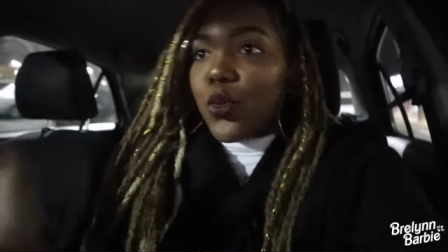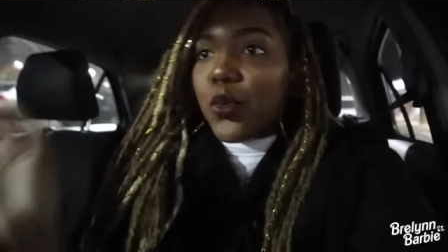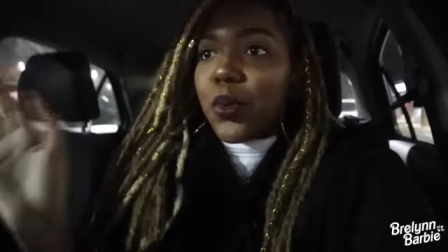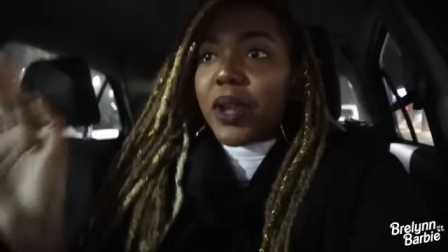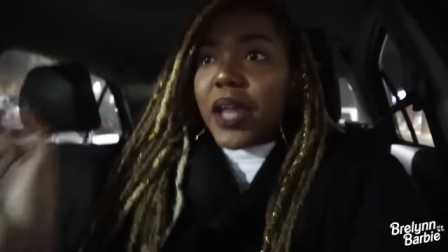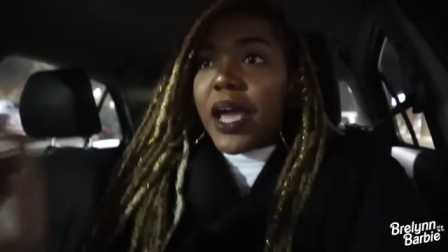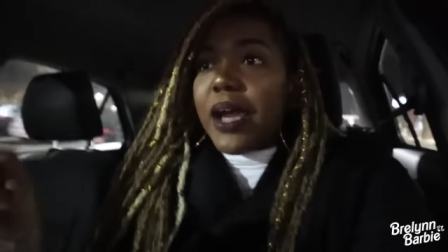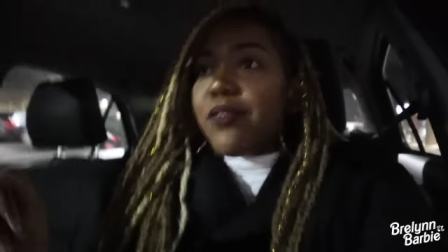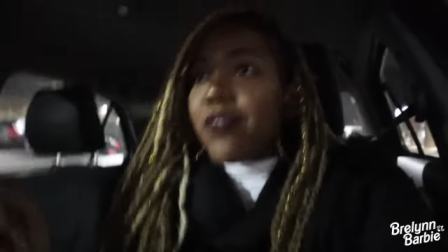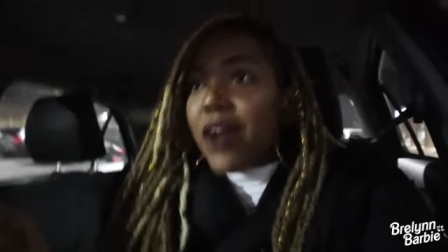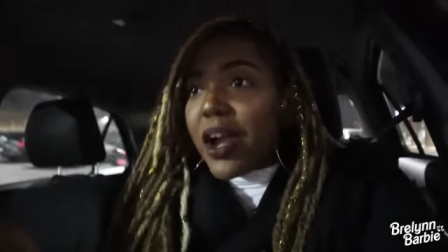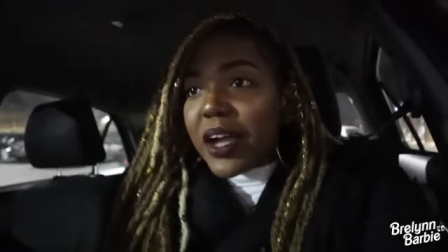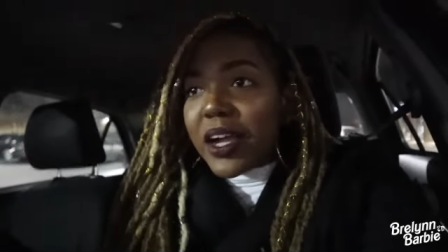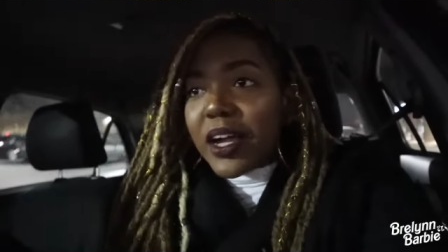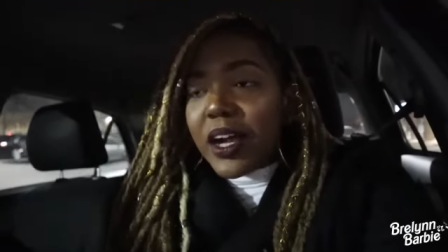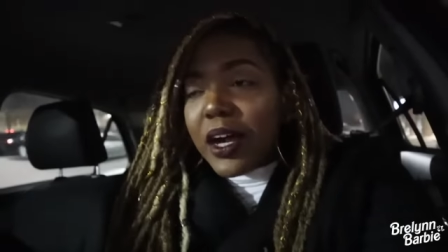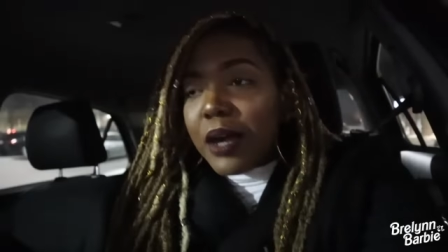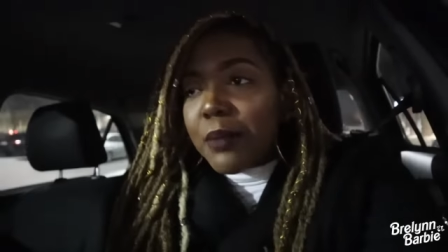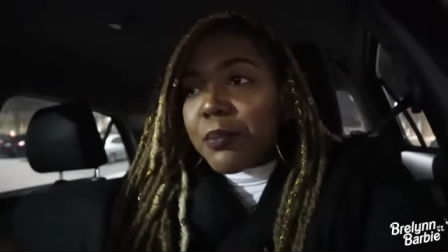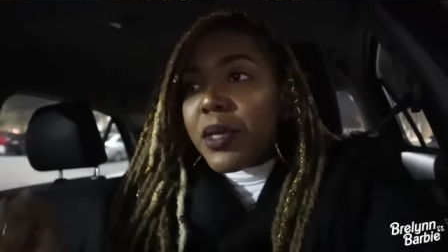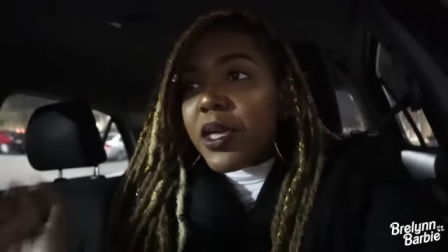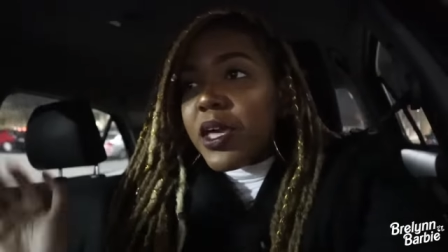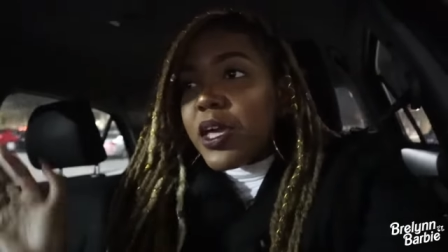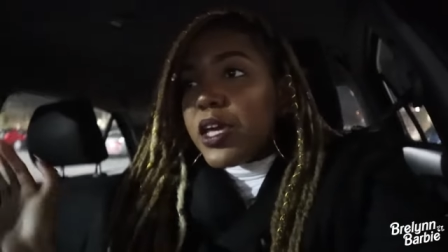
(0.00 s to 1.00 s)
Whenever I
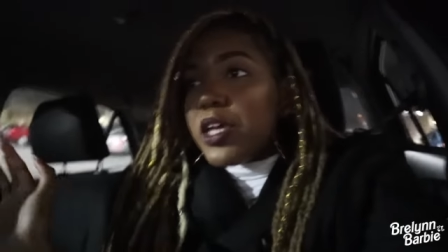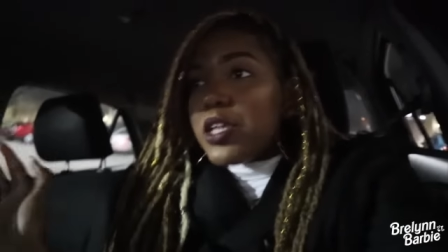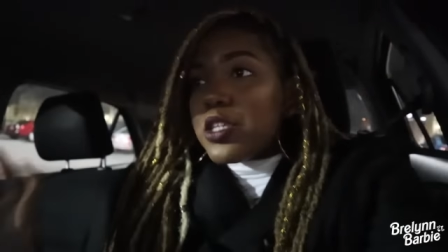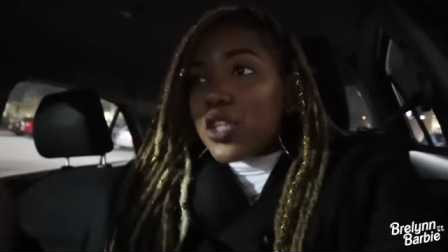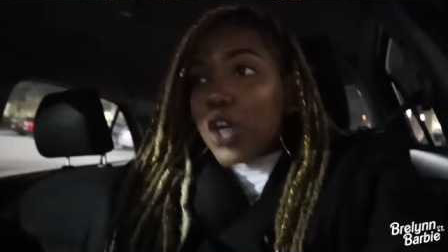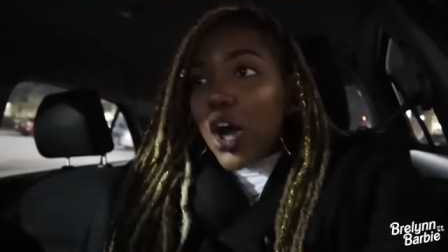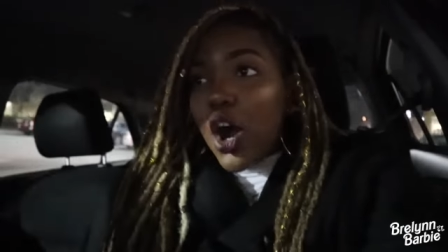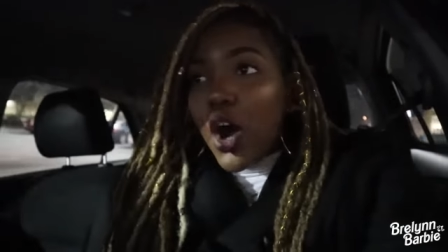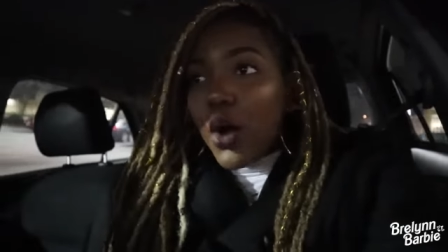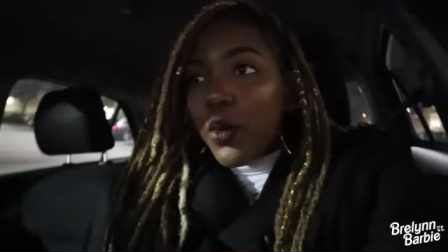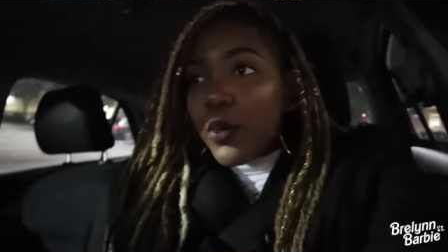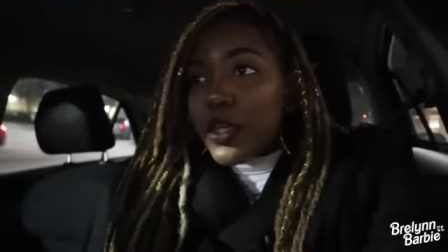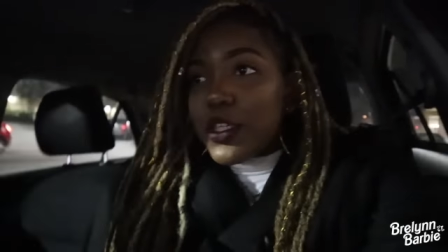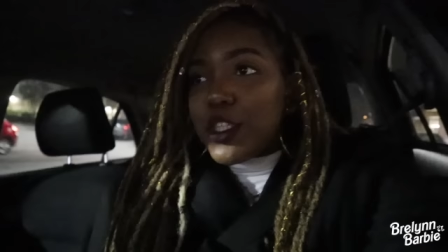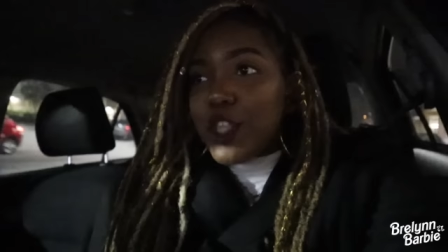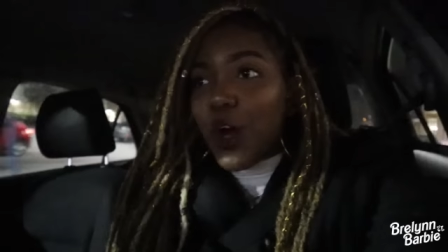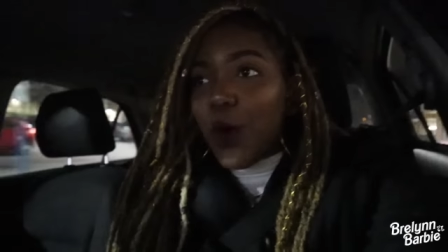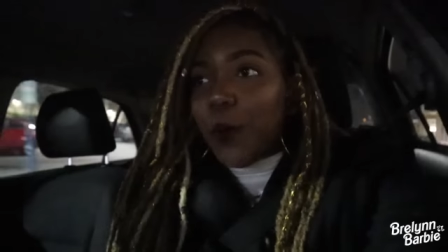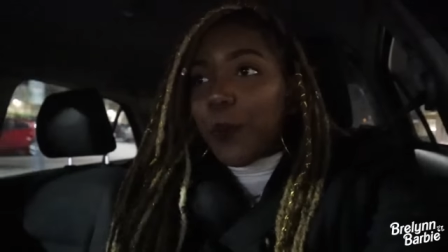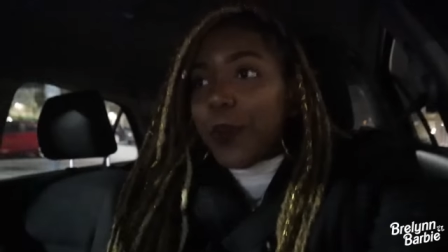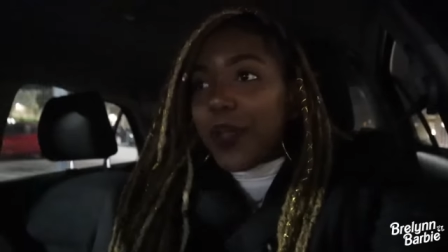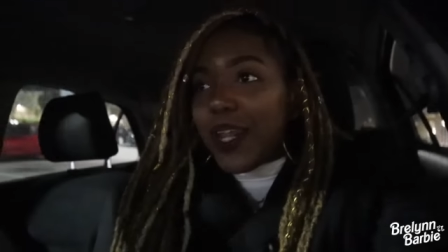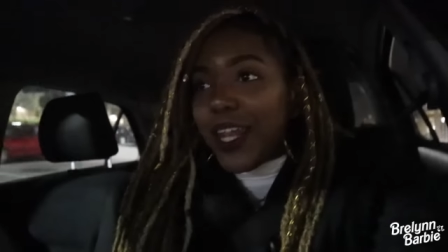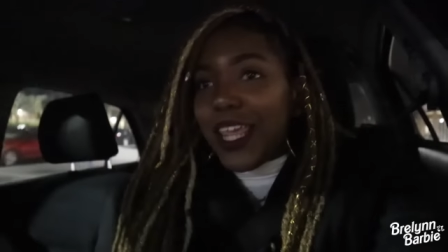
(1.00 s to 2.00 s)
come, it's always
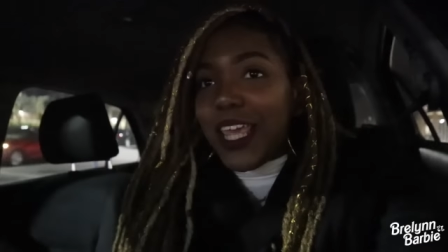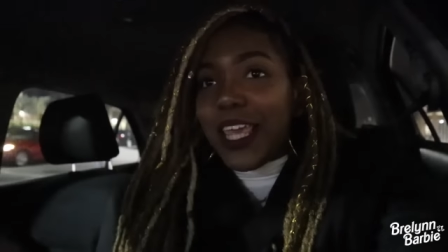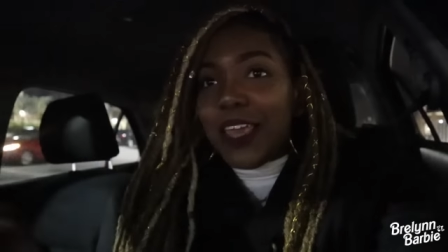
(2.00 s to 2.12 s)
open.